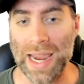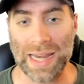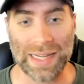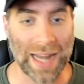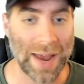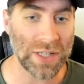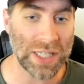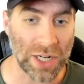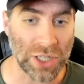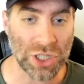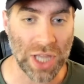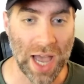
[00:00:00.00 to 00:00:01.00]
He did have a
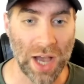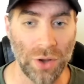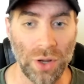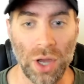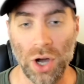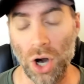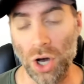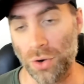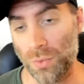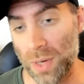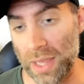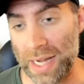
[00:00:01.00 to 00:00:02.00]
touchdown on
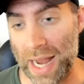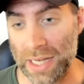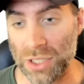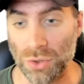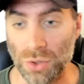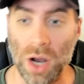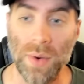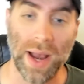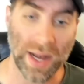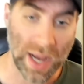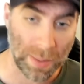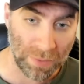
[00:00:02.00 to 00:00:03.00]
a really nice throw. He
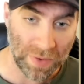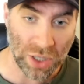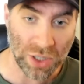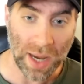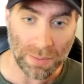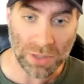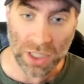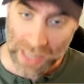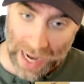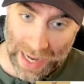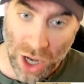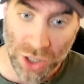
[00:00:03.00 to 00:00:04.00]
had a couple of interceptions,
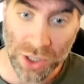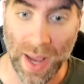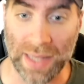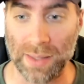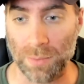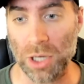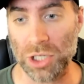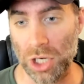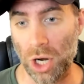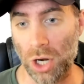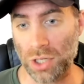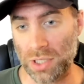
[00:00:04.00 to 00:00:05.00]
and he also had some
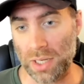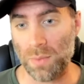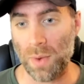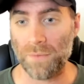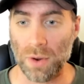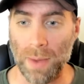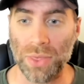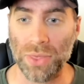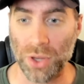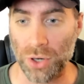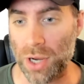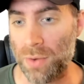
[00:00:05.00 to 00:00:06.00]
rushing yards. He went for about
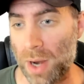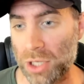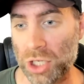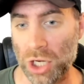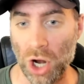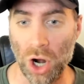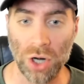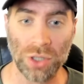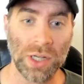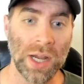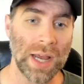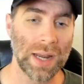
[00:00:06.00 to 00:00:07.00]
thirty rushing
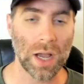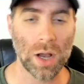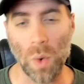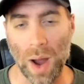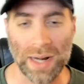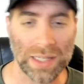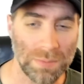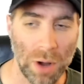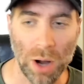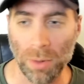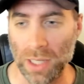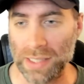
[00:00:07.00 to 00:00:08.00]
yards. Not quite as
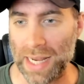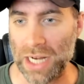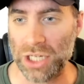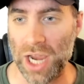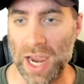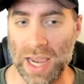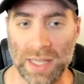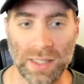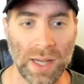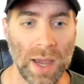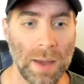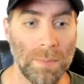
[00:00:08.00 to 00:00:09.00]
mobile as A J
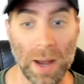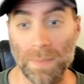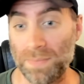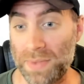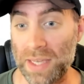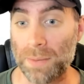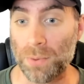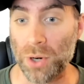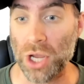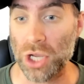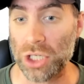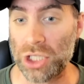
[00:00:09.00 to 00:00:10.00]
is, but did a
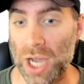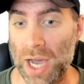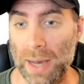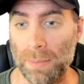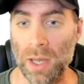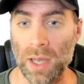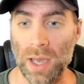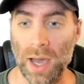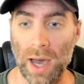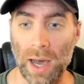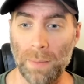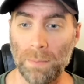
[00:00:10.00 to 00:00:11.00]
pretty good job
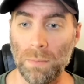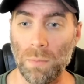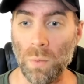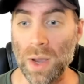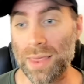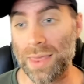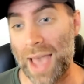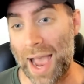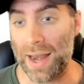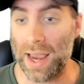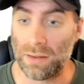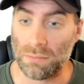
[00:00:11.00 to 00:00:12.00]
um, with
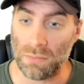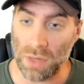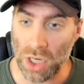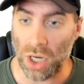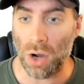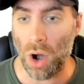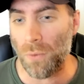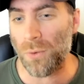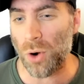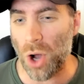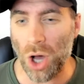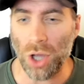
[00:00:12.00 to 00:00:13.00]
that. And, you know,
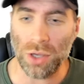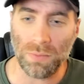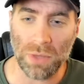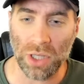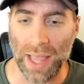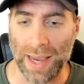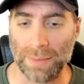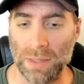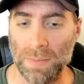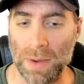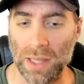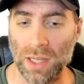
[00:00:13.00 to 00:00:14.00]
overall, you, you'd like him
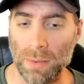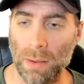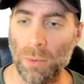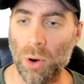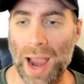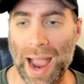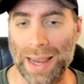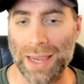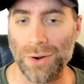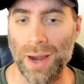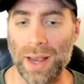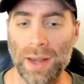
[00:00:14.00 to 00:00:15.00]
to be a little bit more
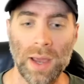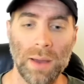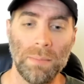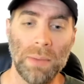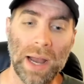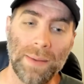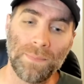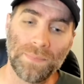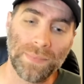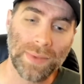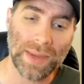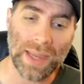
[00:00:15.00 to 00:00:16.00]
accurate, but
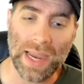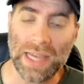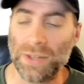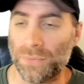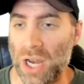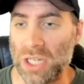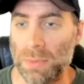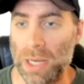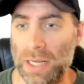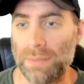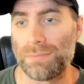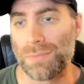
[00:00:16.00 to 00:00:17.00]
he's a
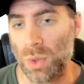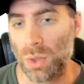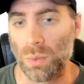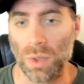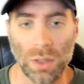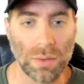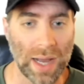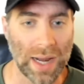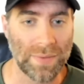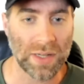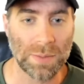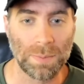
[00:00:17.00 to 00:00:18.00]
freshman. We'll, we'll
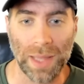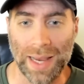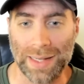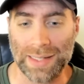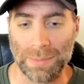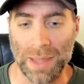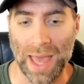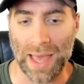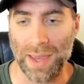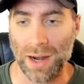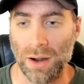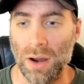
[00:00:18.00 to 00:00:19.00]
kind of explain some of that
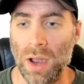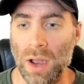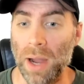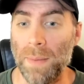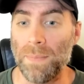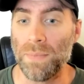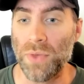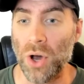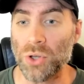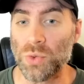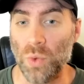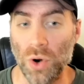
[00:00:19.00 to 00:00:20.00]
there. But
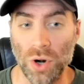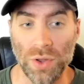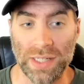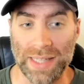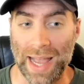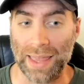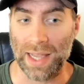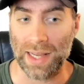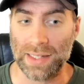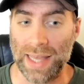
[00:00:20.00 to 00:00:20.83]
those were the stat lines.